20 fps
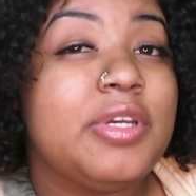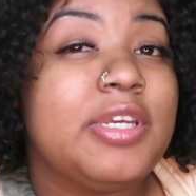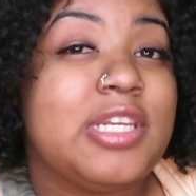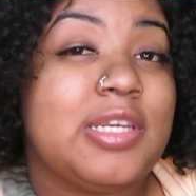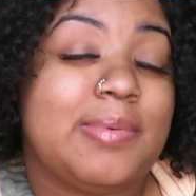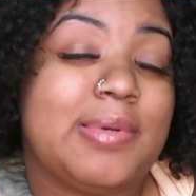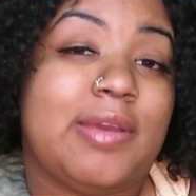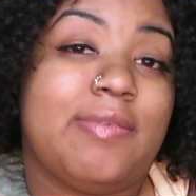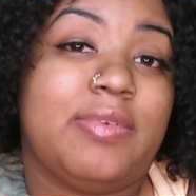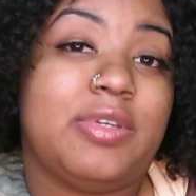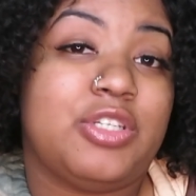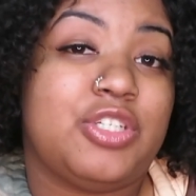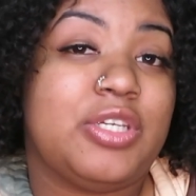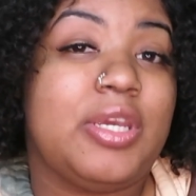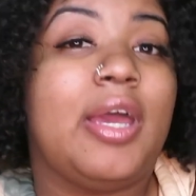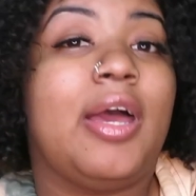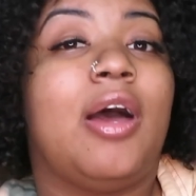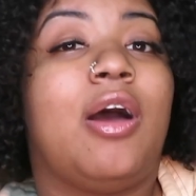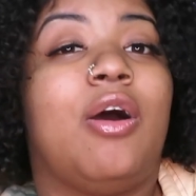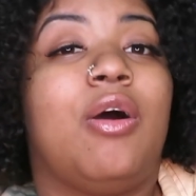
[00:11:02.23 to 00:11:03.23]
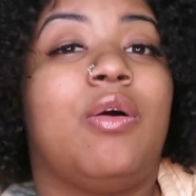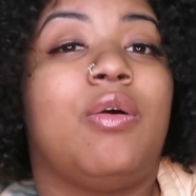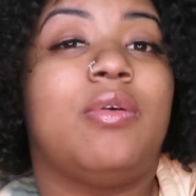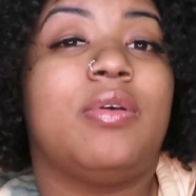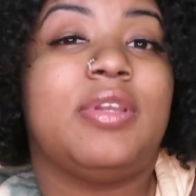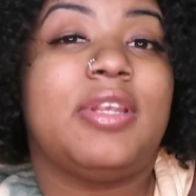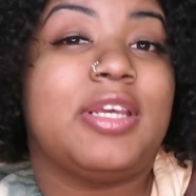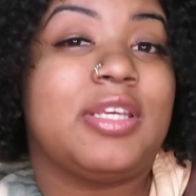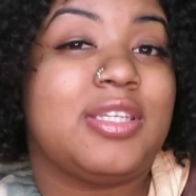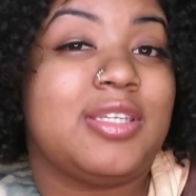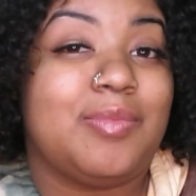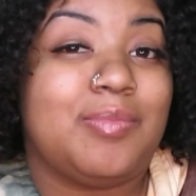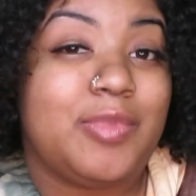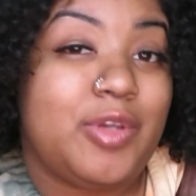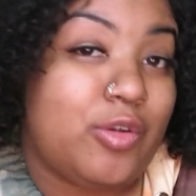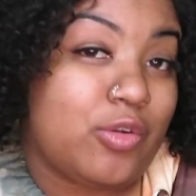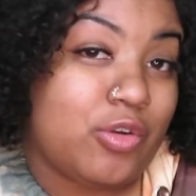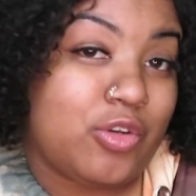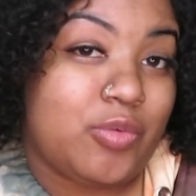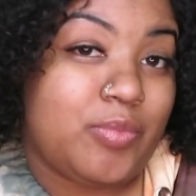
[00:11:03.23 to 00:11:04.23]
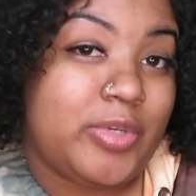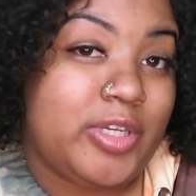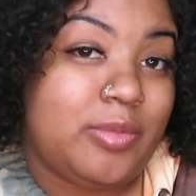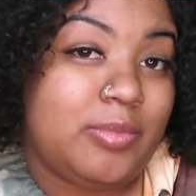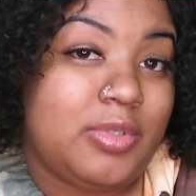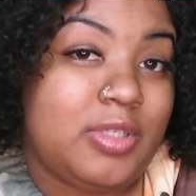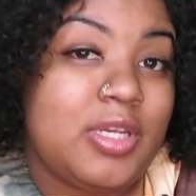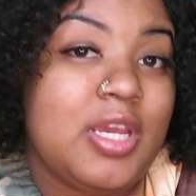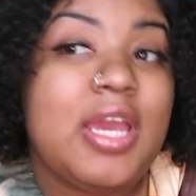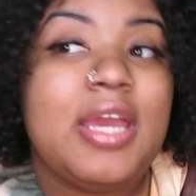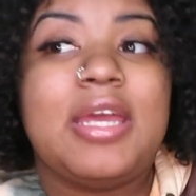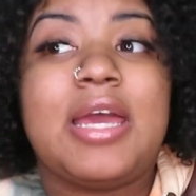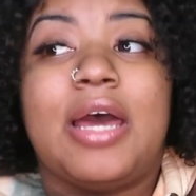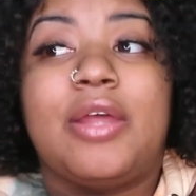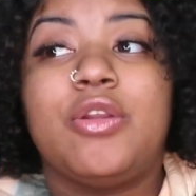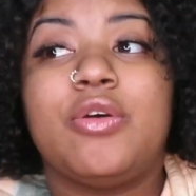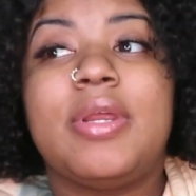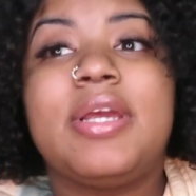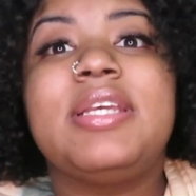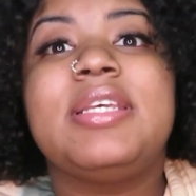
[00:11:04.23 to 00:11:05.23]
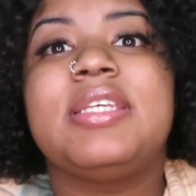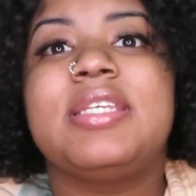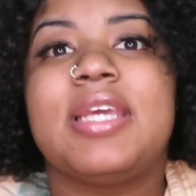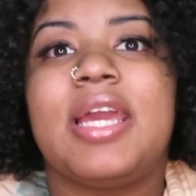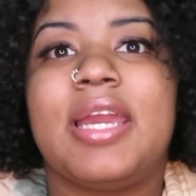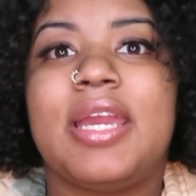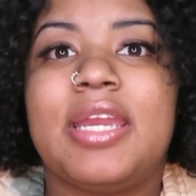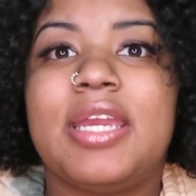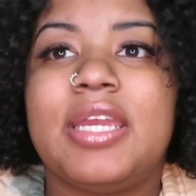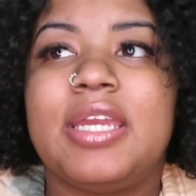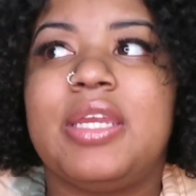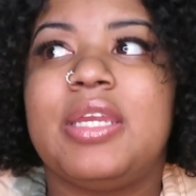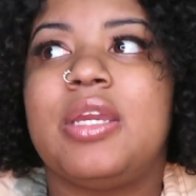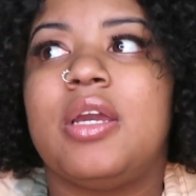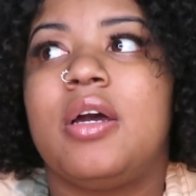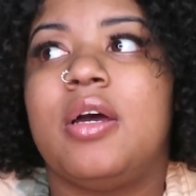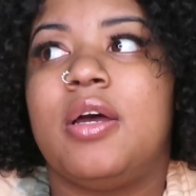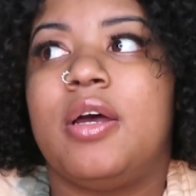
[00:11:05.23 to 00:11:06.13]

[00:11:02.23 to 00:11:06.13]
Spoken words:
end up having a child, that's a miracle baby. I know they say